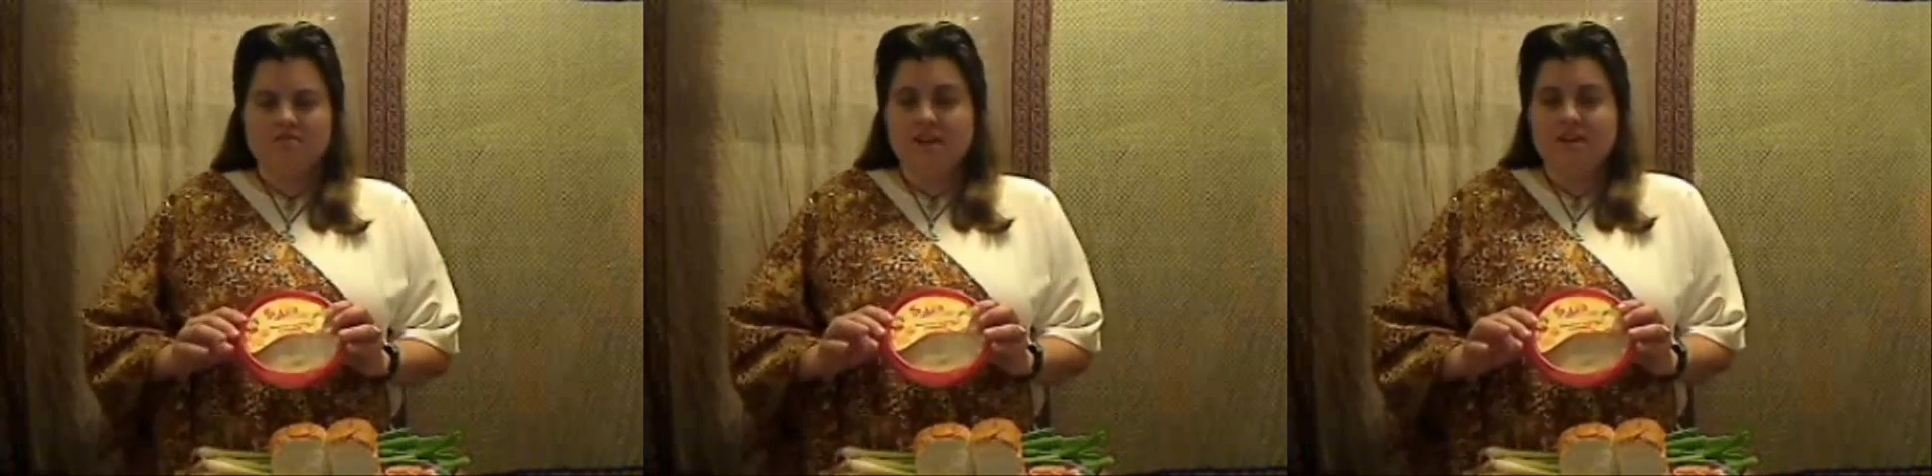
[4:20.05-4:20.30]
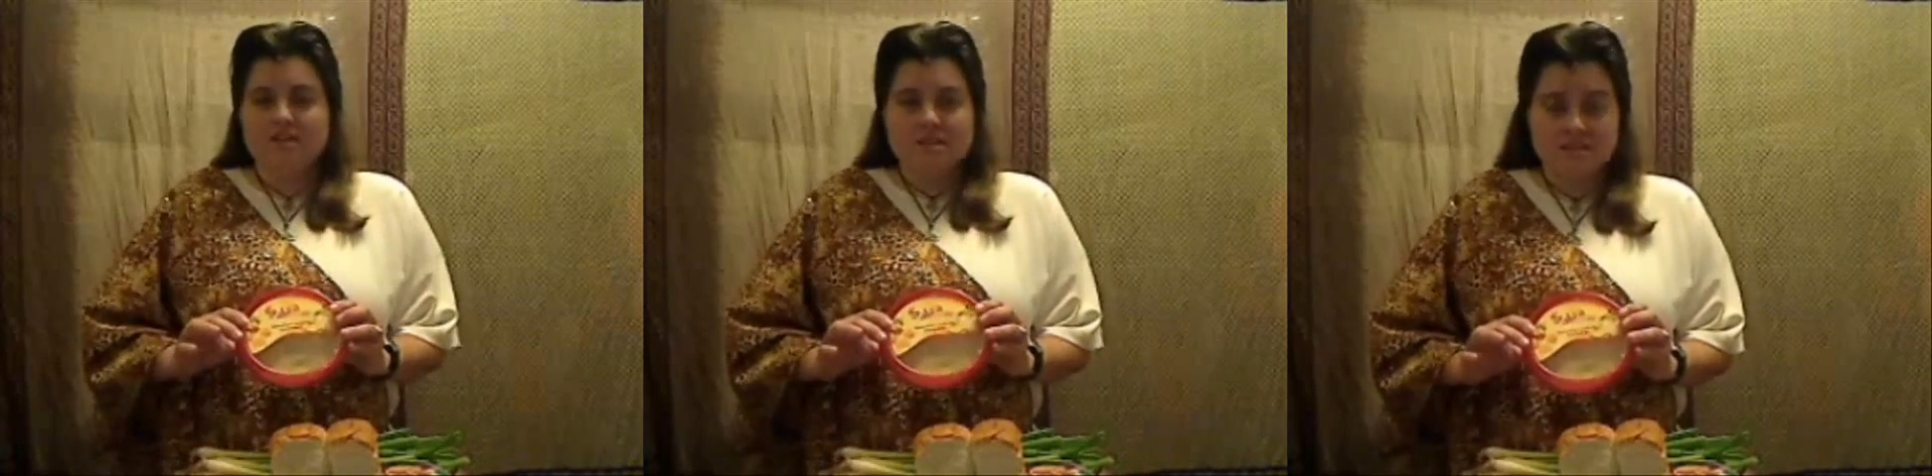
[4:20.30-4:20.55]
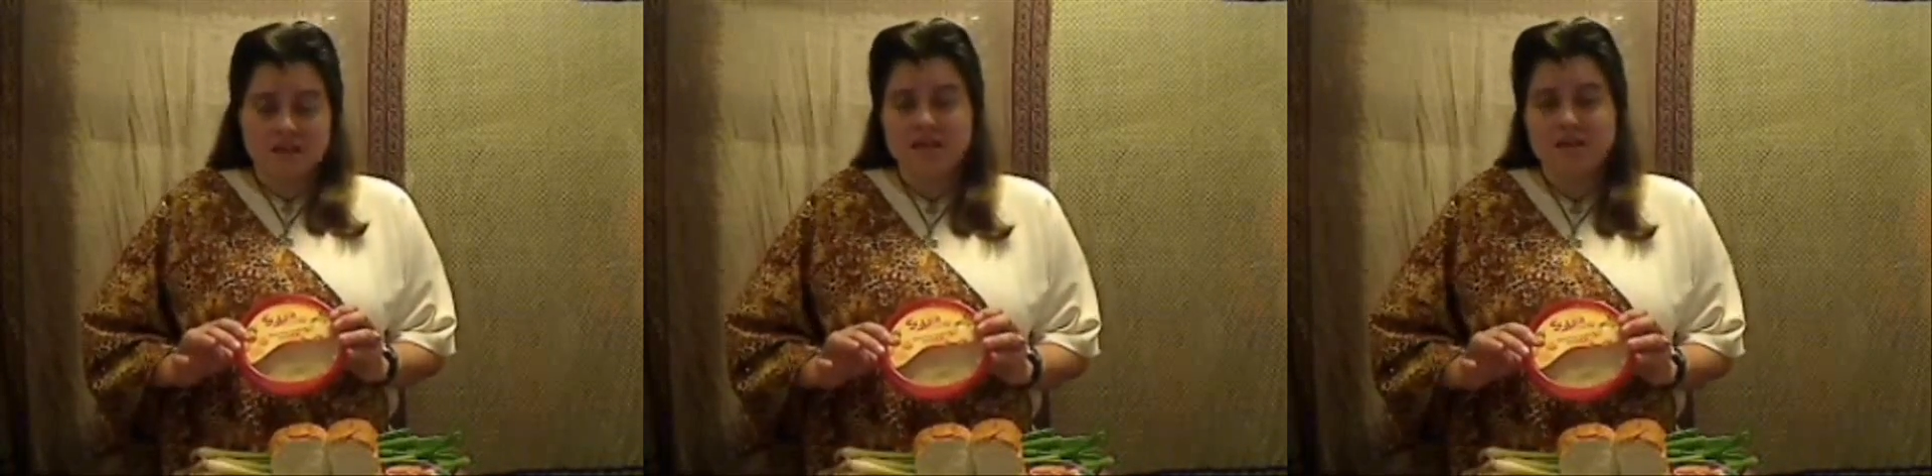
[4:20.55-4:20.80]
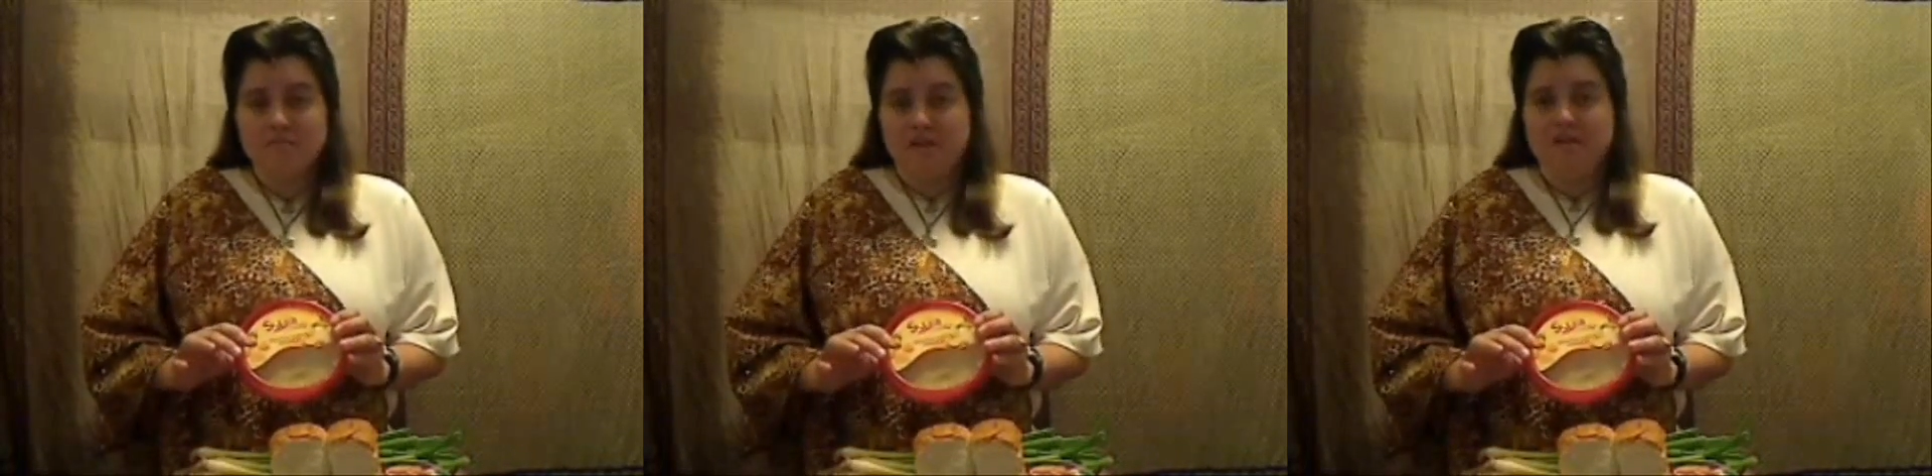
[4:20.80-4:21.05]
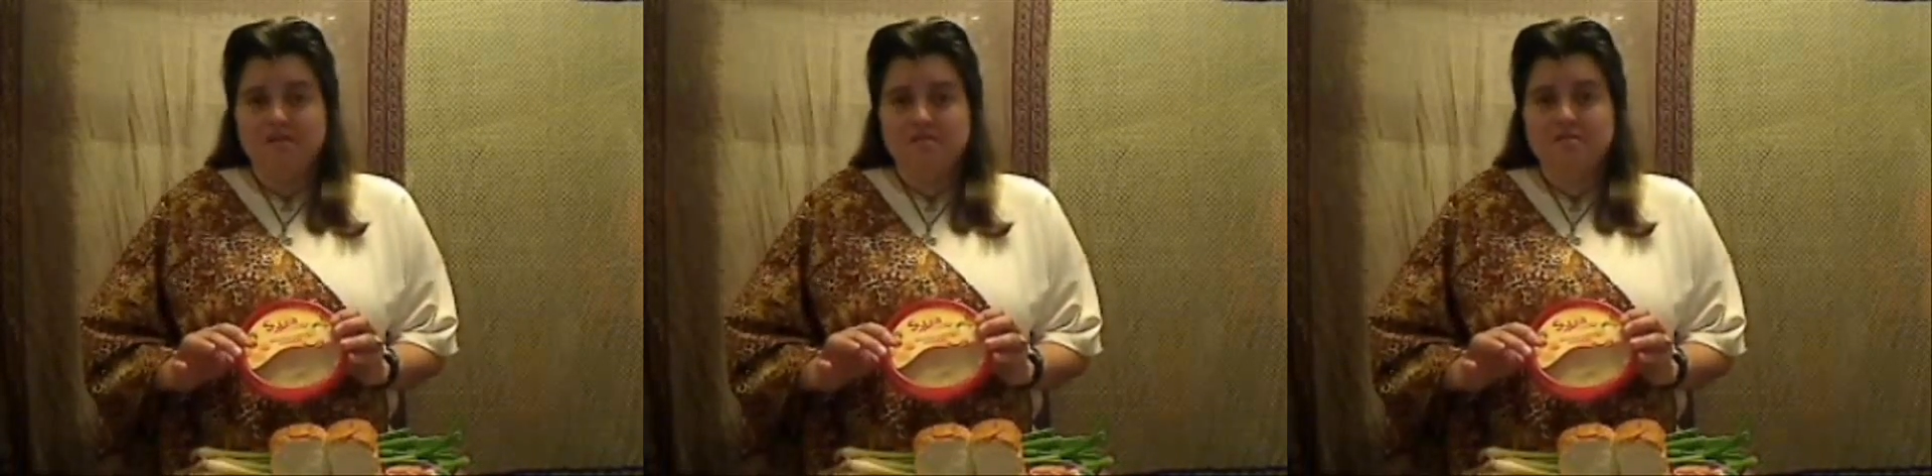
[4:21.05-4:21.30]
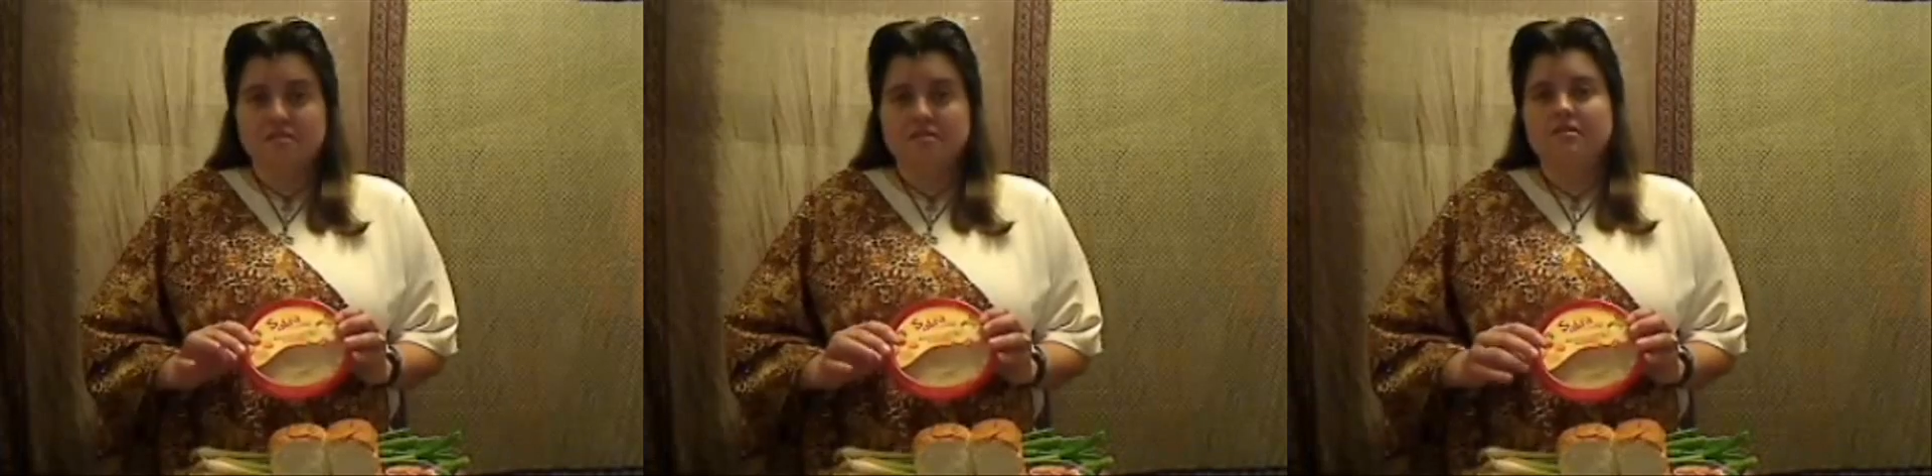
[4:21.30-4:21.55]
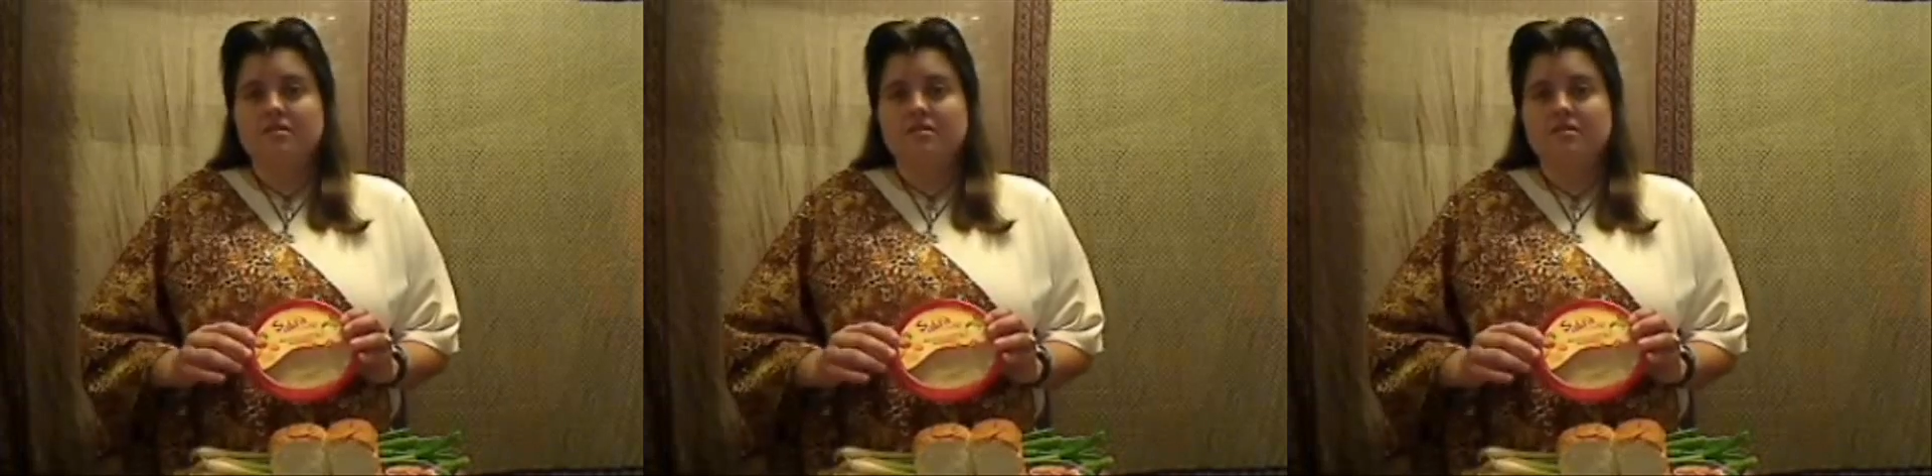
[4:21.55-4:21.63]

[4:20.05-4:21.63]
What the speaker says: falcon's head beans,